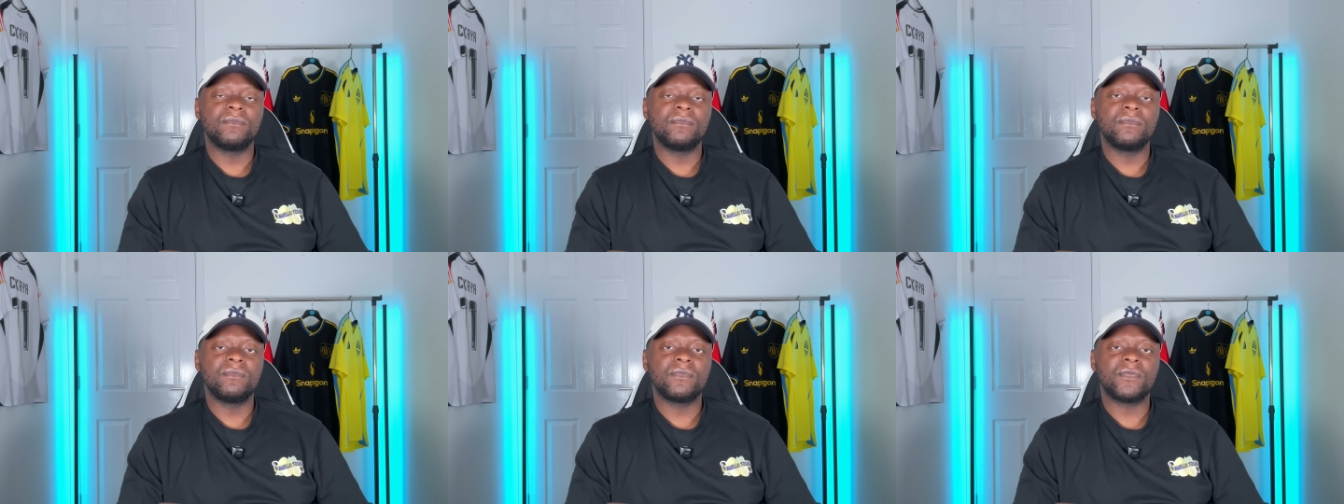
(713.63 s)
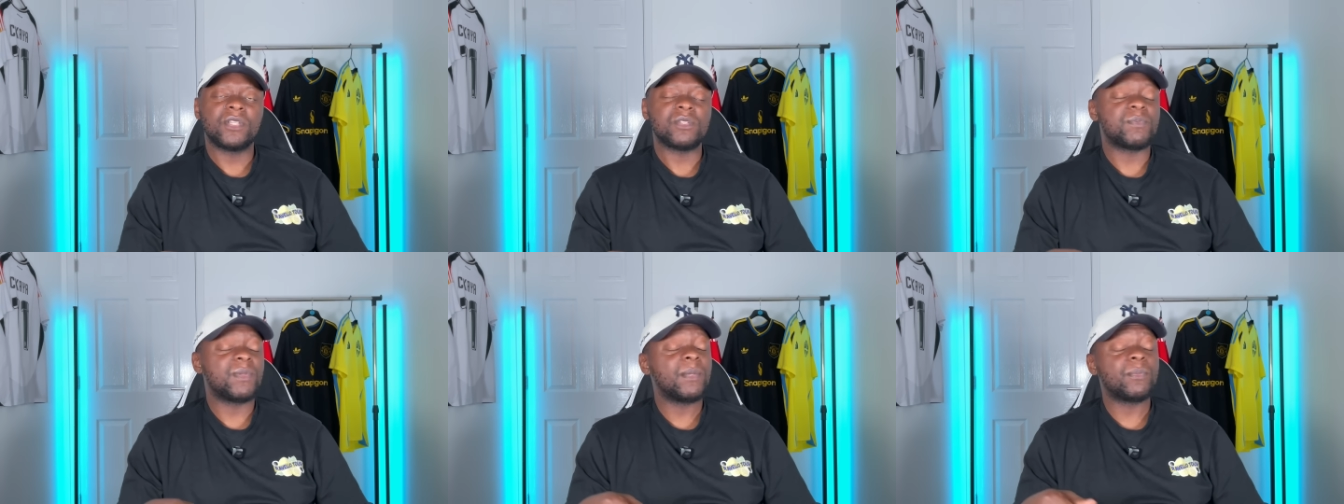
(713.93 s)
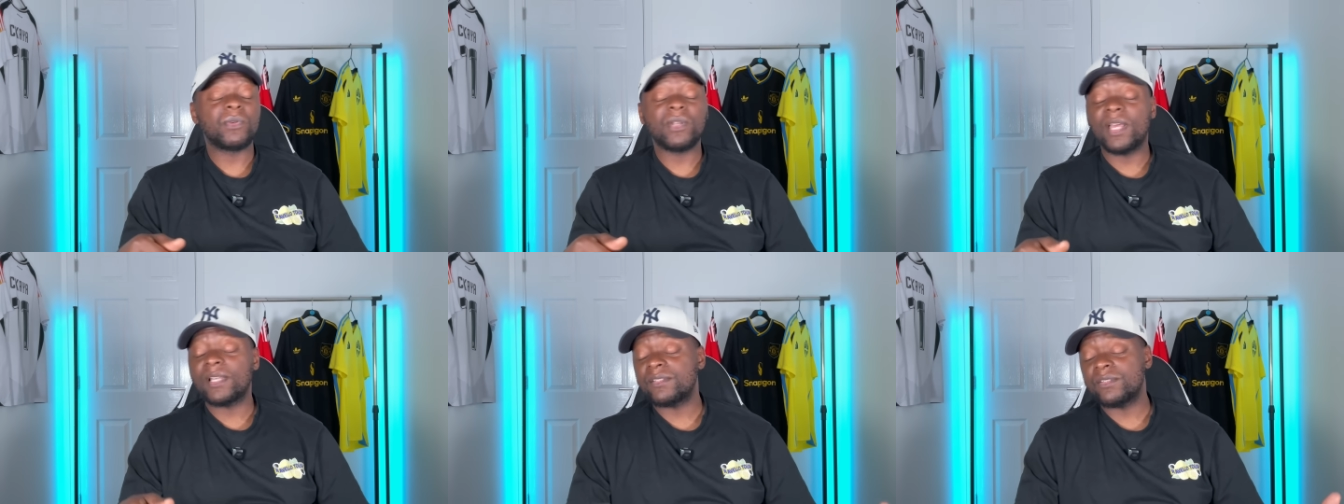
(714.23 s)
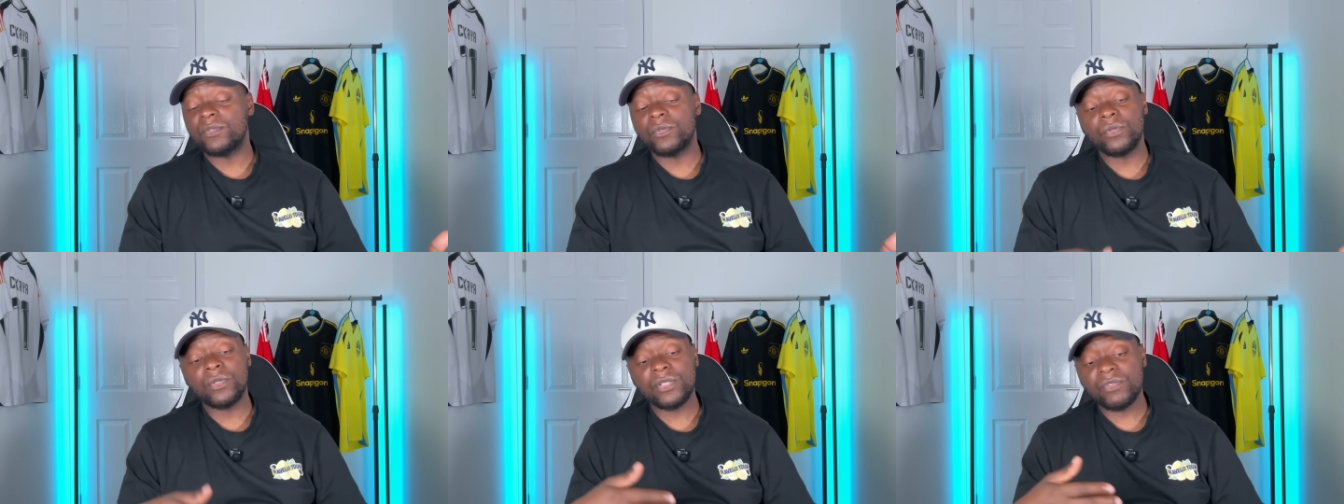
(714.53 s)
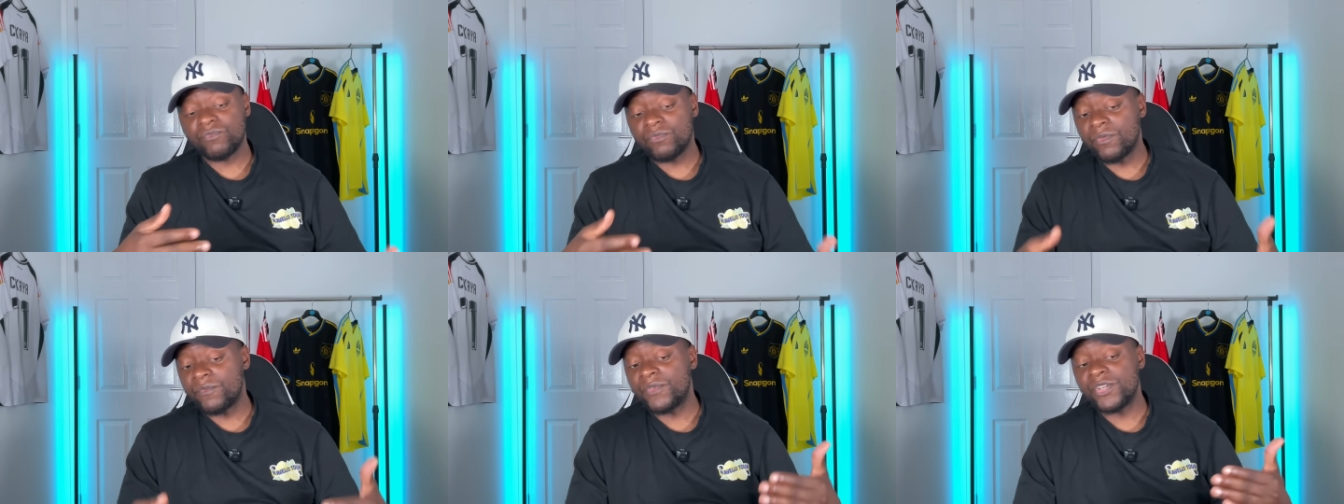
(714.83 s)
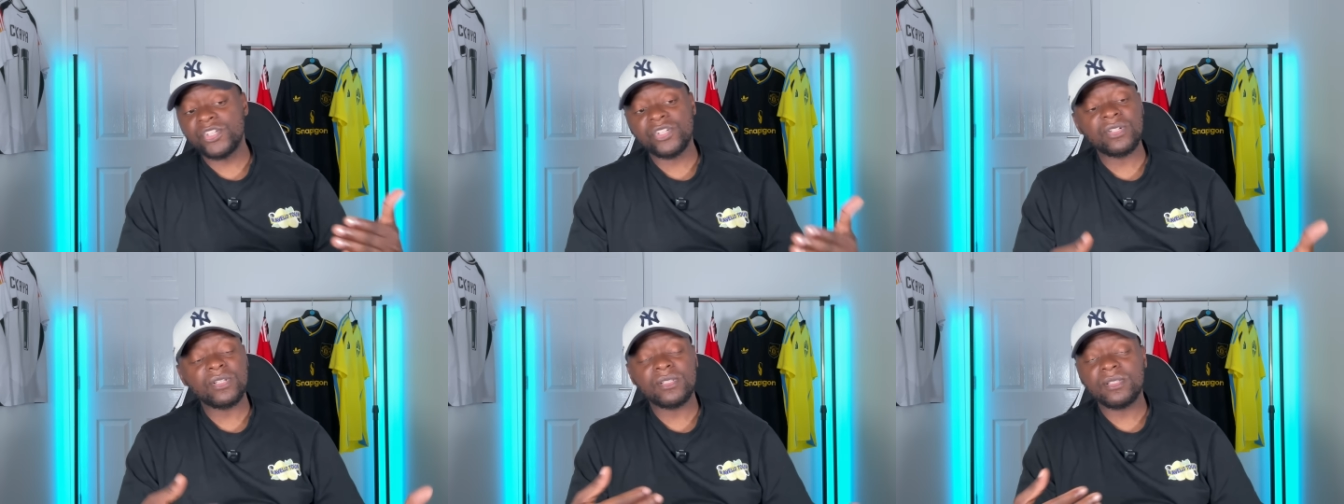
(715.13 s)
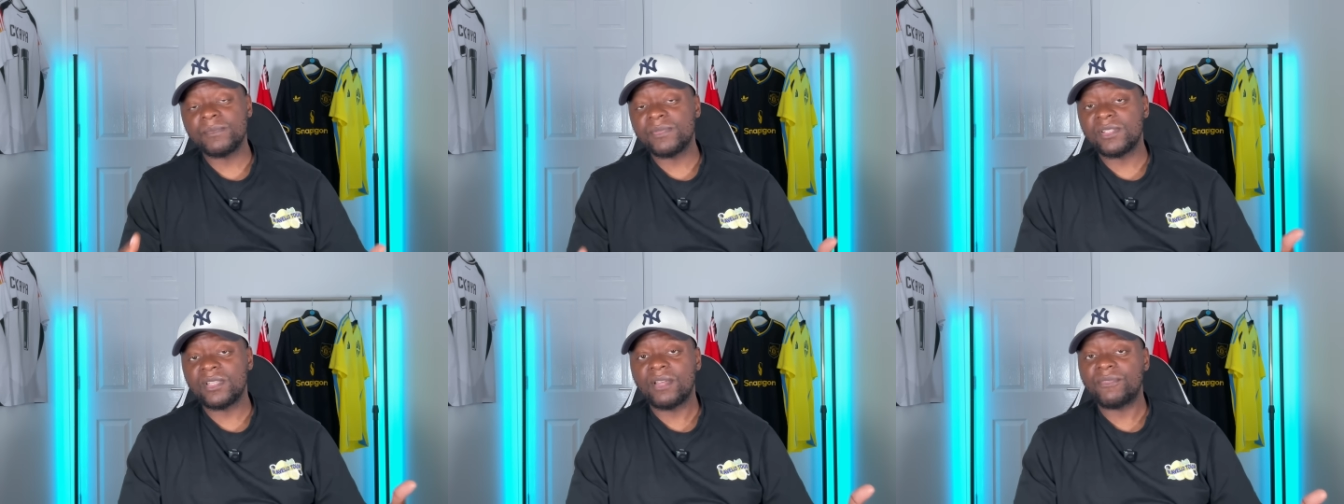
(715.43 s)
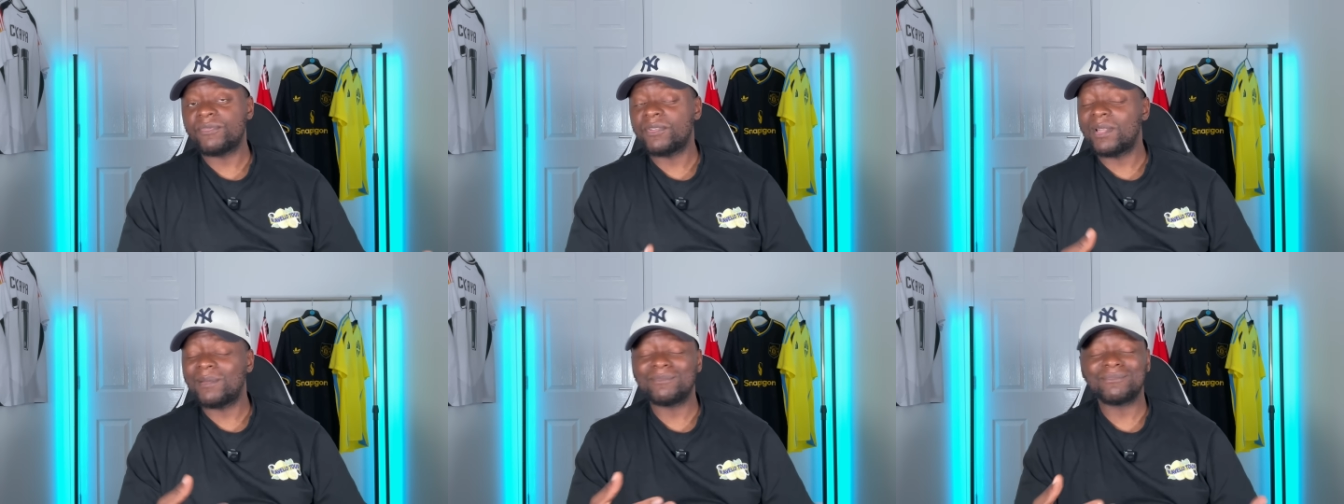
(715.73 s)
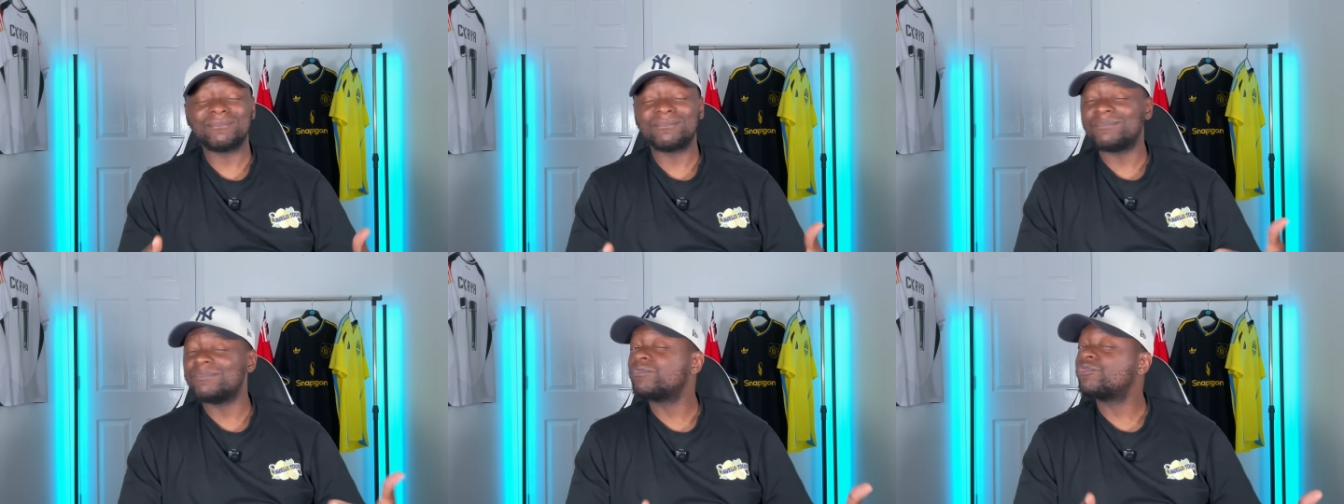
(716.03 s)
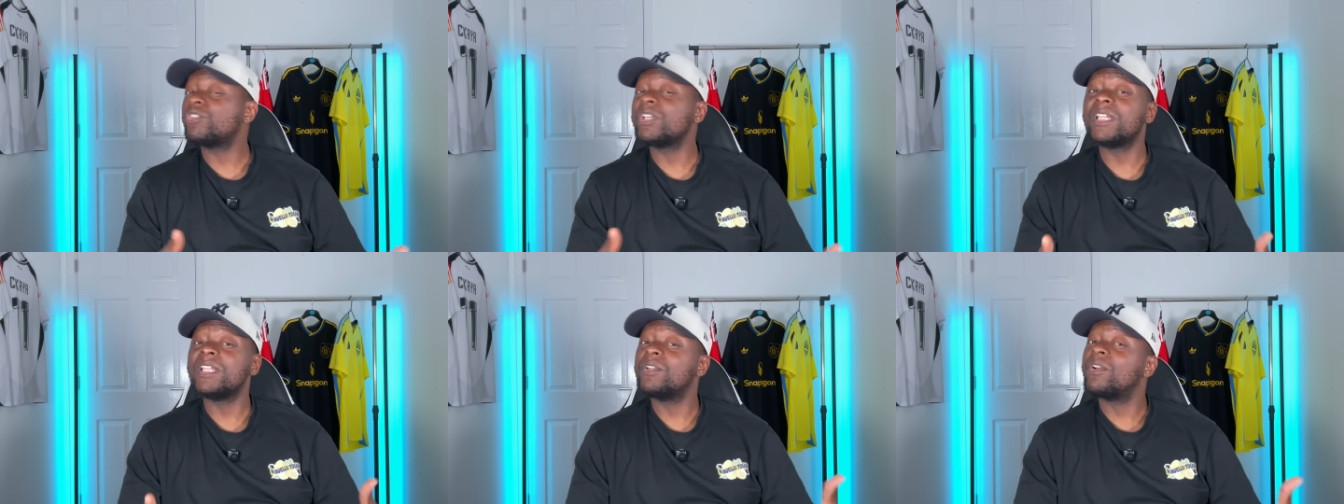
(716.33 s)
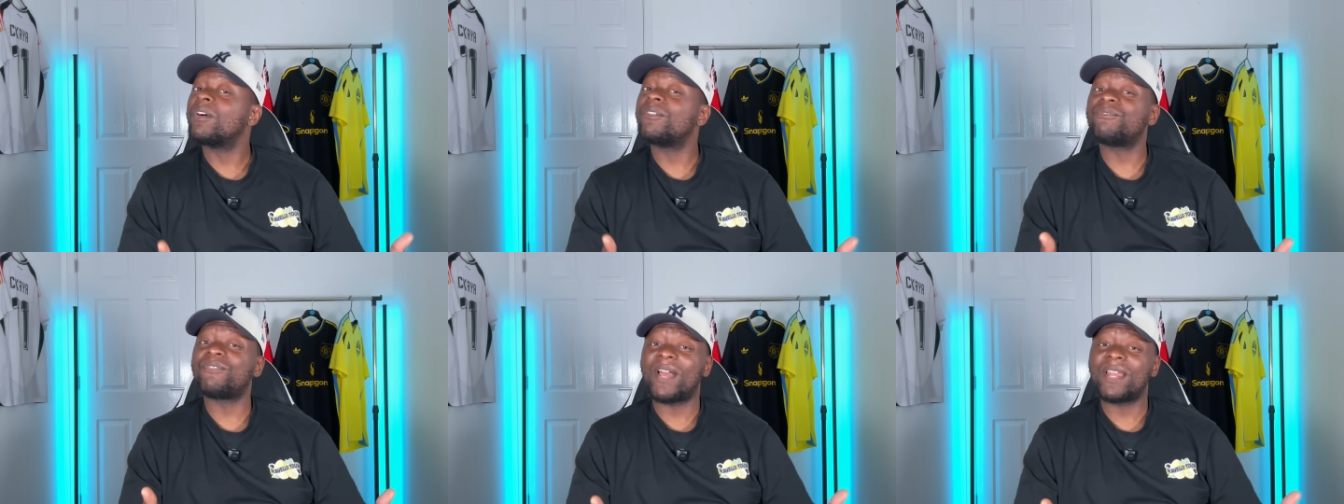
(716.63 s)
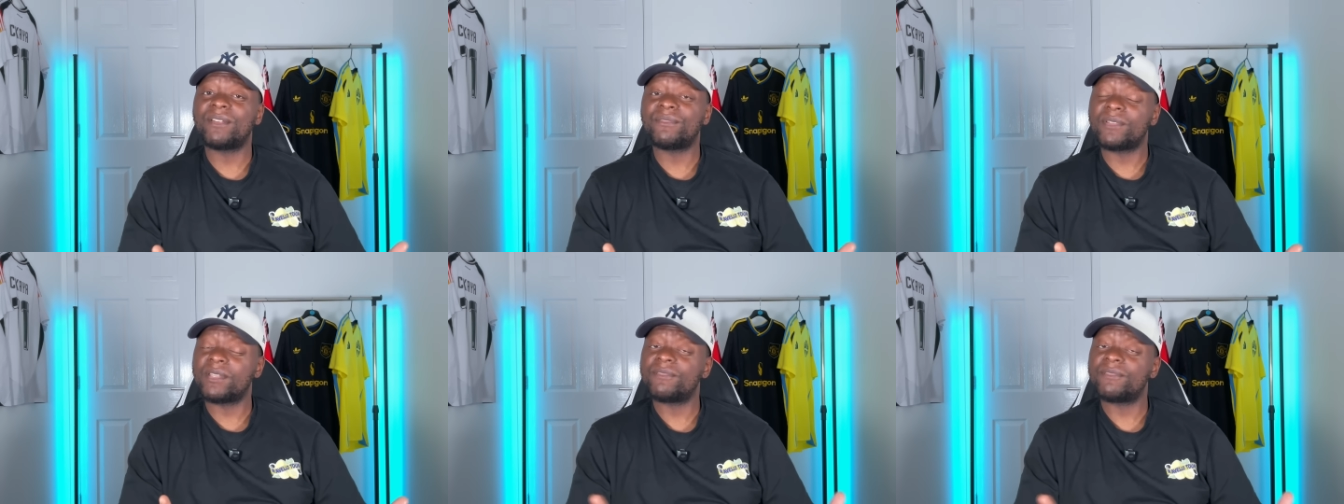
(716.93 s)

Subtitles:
Because people like to do this revisionism stuff, and I'm really not a fan of it,